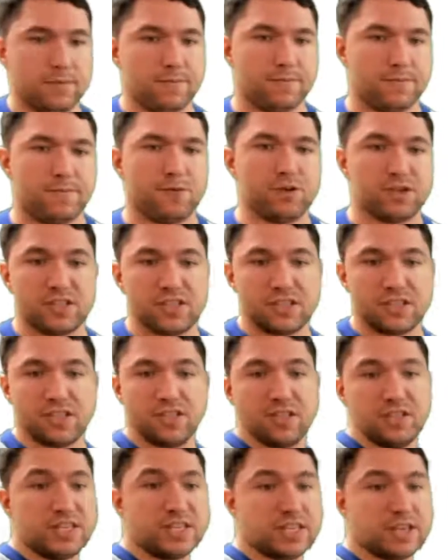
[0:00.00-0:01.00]
for instance in
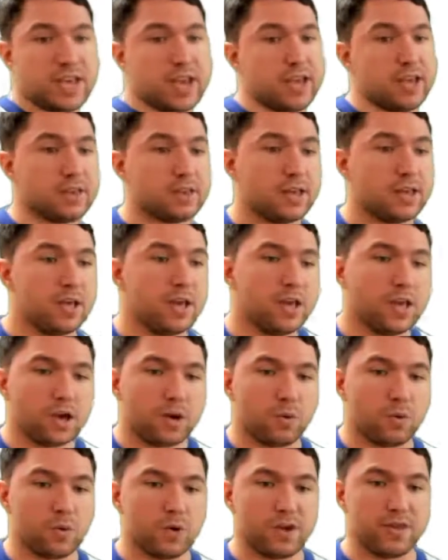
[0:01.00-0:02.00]
this case
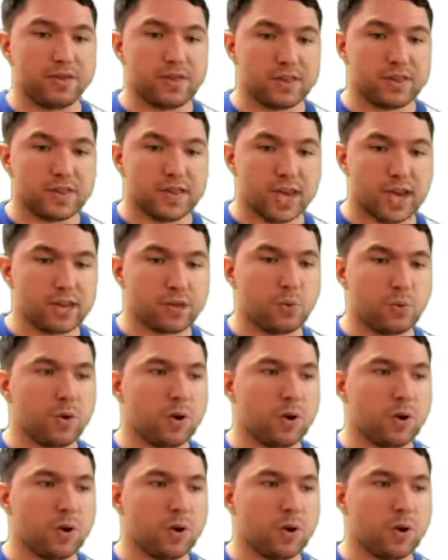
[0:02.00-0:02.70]
we